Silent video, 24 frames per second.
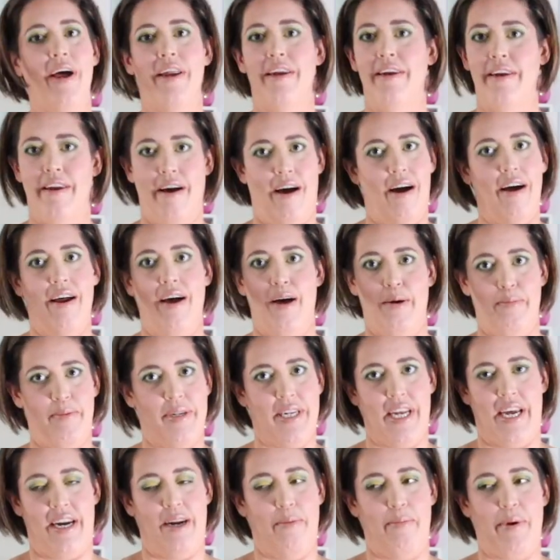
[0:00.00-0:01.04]
not
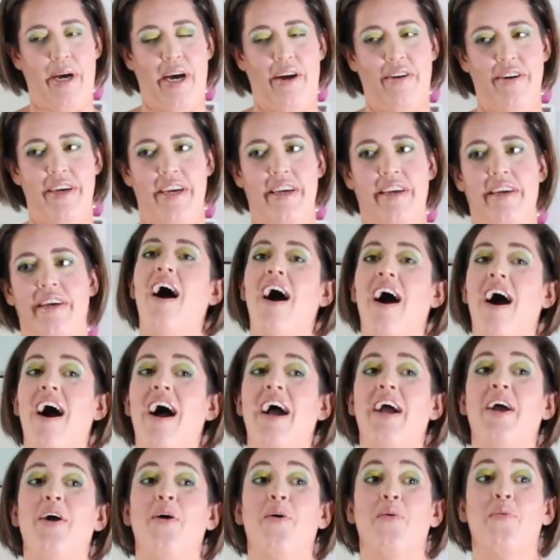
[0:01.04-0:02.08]
upset about it.
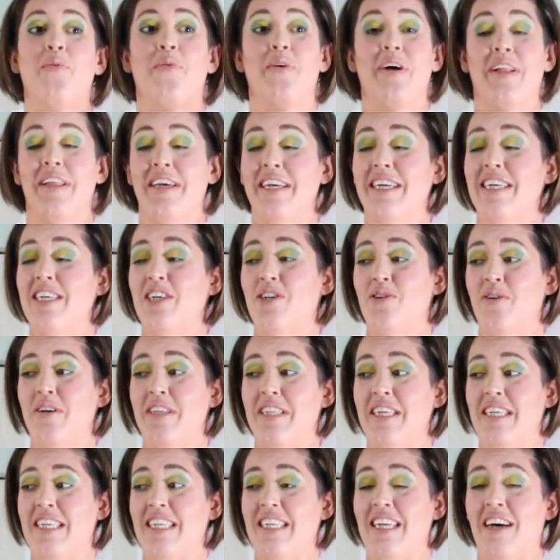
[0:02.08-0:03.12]
I really enjoy
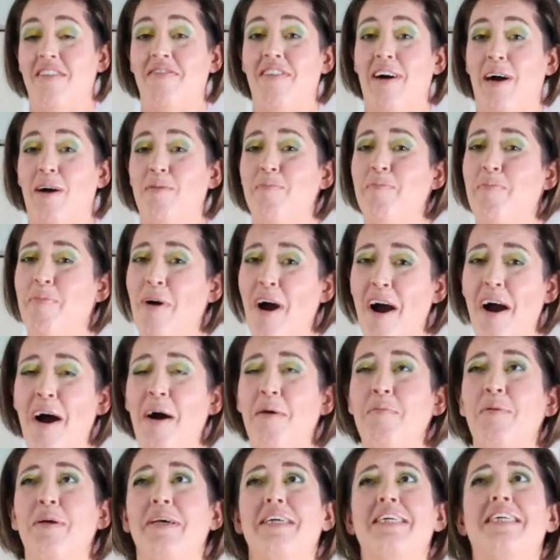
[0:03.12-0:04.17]
this stuff. I'm
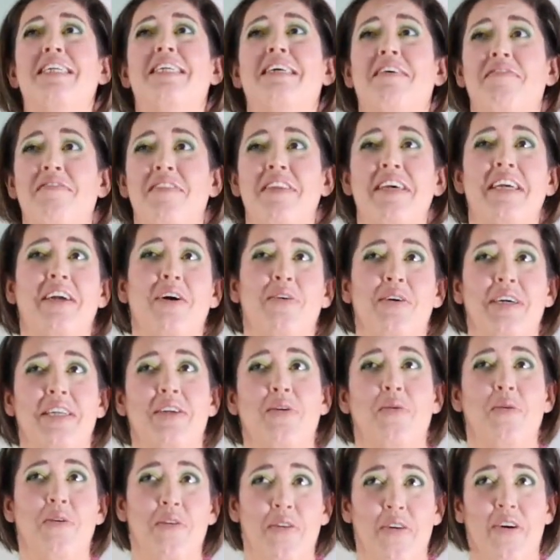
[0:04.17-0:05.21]
probably definitely going to
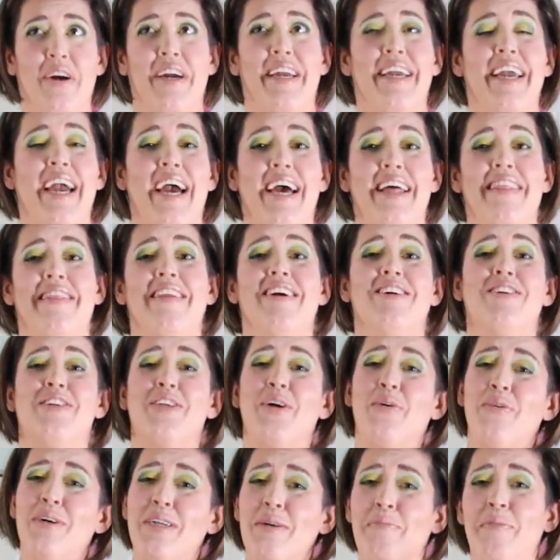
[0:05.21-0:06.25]
order again. There's
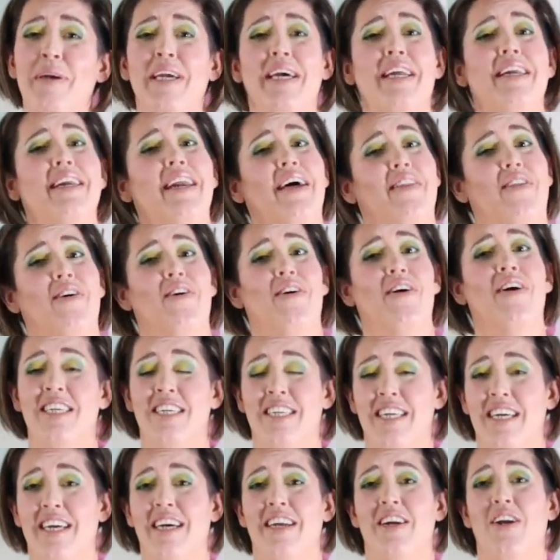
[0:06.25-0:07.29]
going to be another
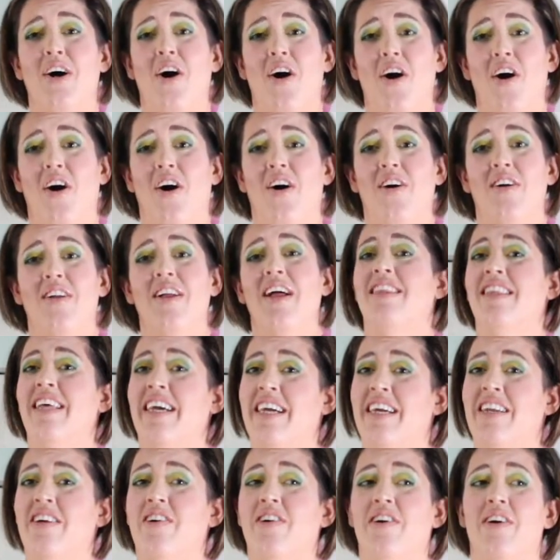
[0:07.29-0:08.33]
SHEIN haul
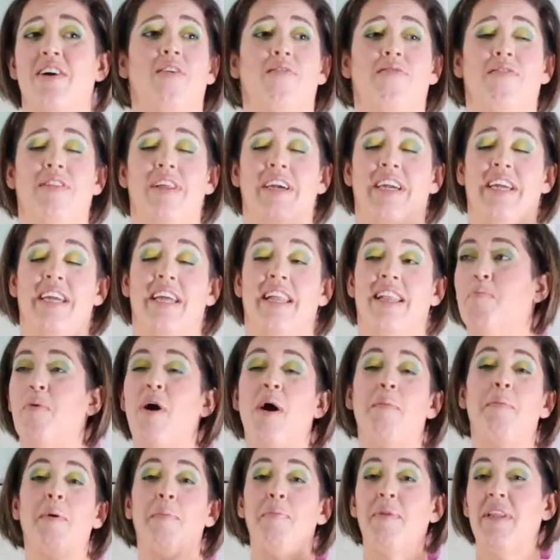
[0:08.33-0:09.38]
later, hopefully,
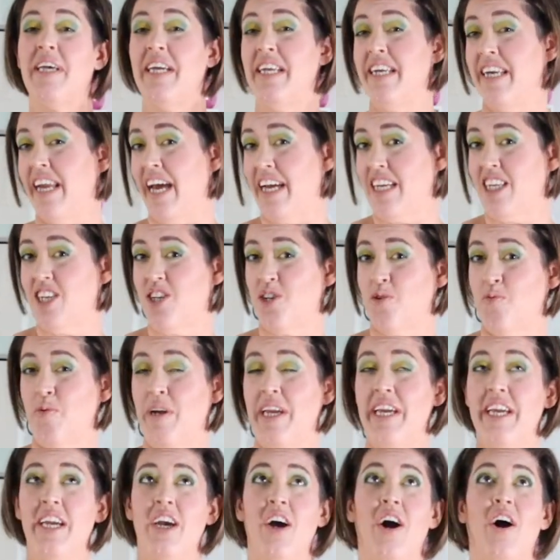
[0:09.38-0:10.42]
probably next
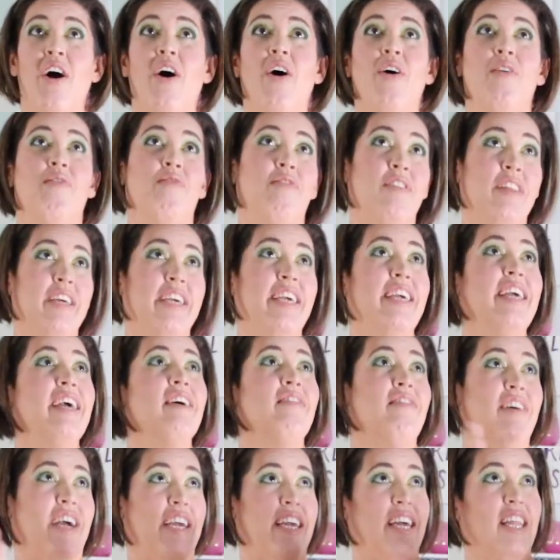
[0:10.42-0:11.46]
week. Hopefully,
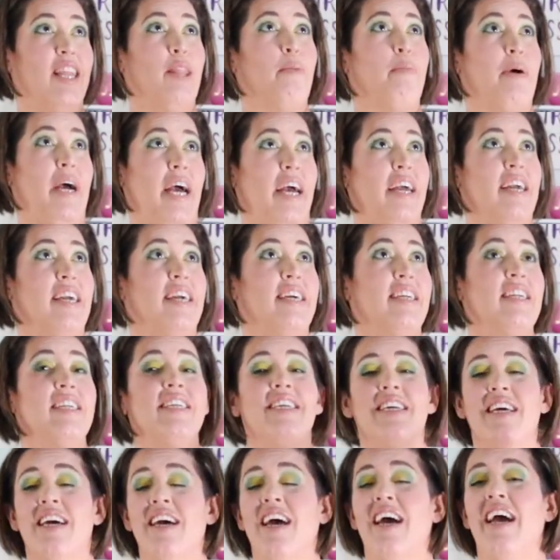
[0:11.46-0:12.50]
if I get the
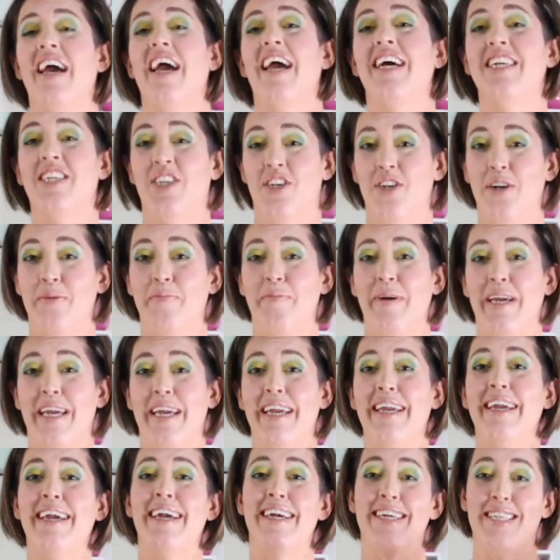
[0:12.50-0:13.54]
package, it should
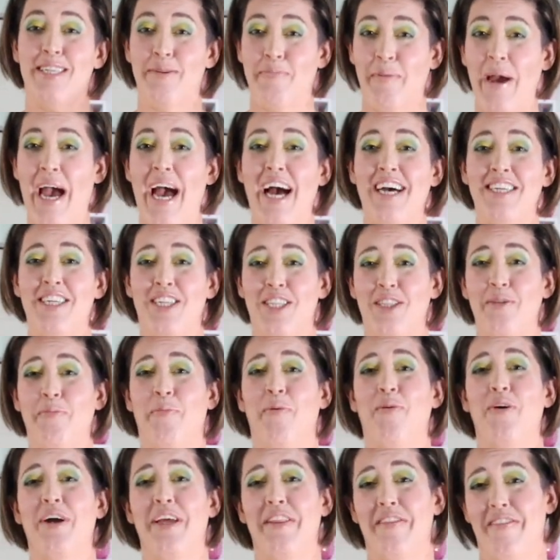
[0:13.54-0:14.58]
be. It's past the
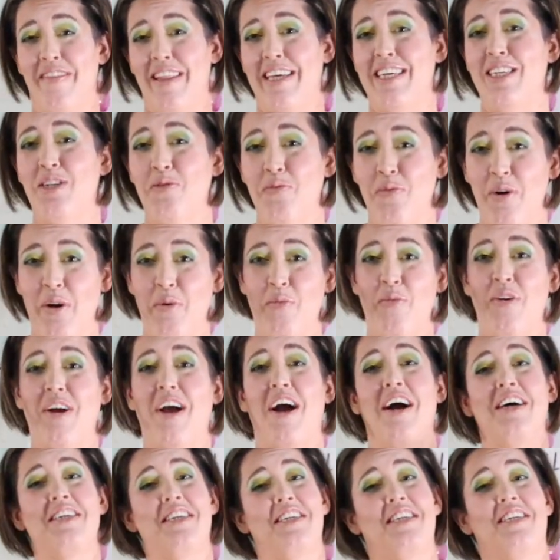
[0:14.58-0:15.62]
point this one
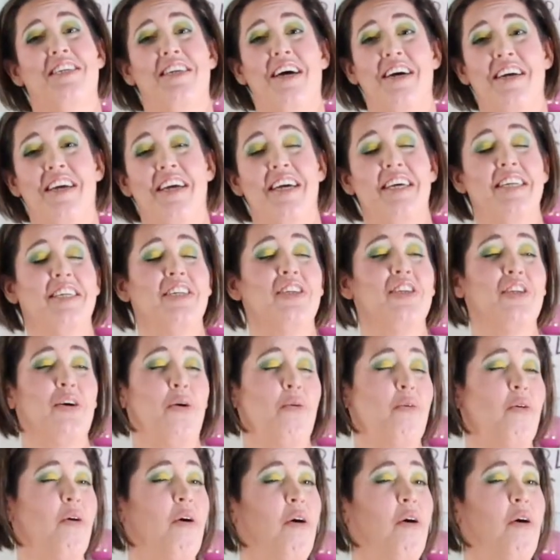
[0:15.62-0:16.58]
got stuck in, so